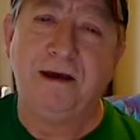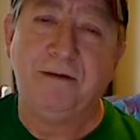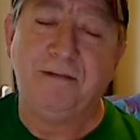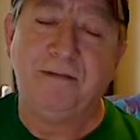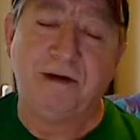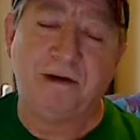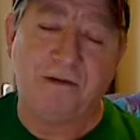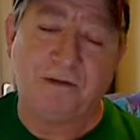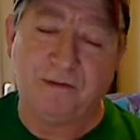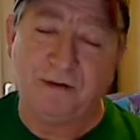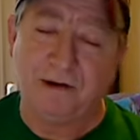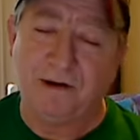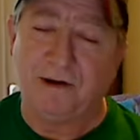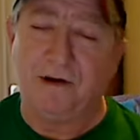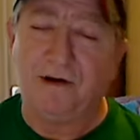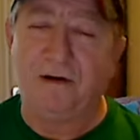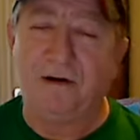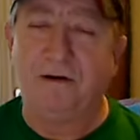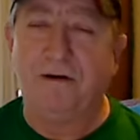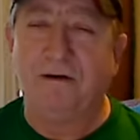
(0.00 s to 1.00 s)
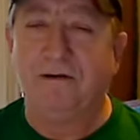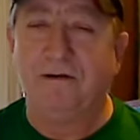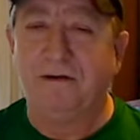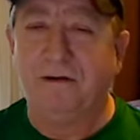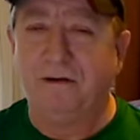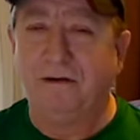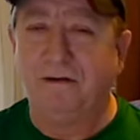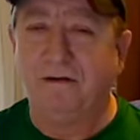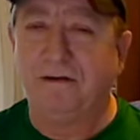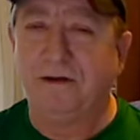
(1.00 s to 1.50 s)
because we all
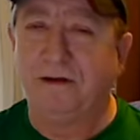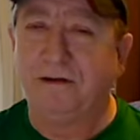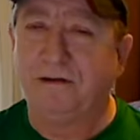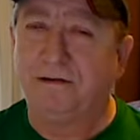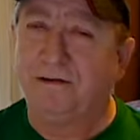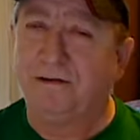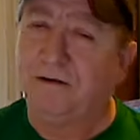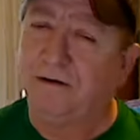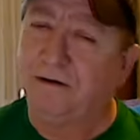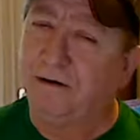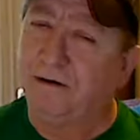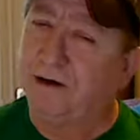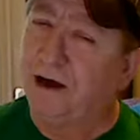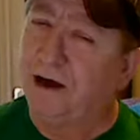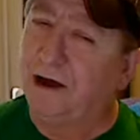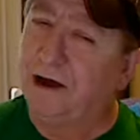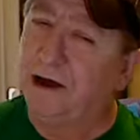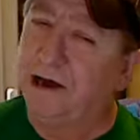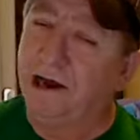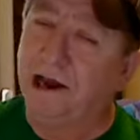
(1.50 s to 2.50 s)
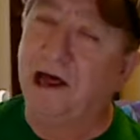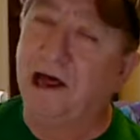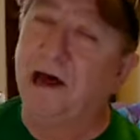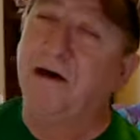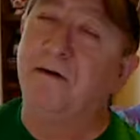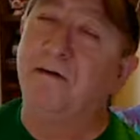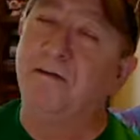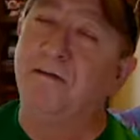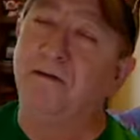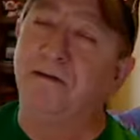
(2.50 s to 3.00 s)
know that your God
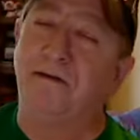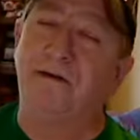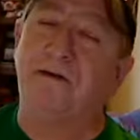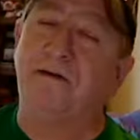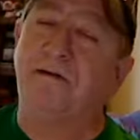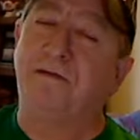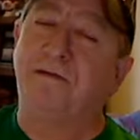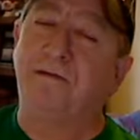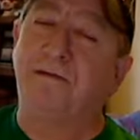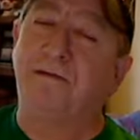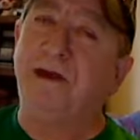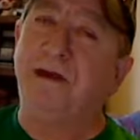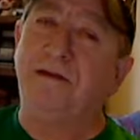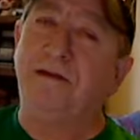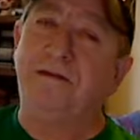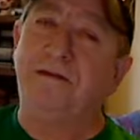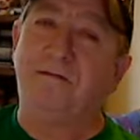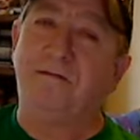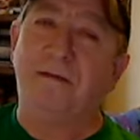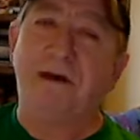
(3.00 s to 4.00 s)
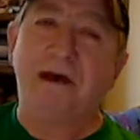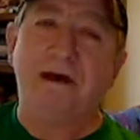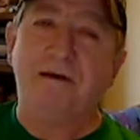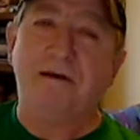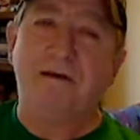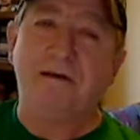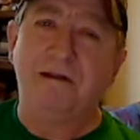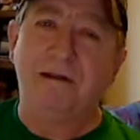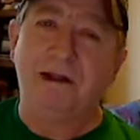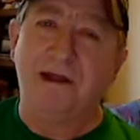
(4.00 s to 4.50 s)
loves the sweet
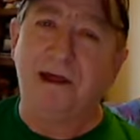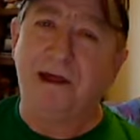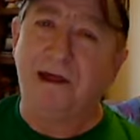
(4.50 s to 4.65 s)
smell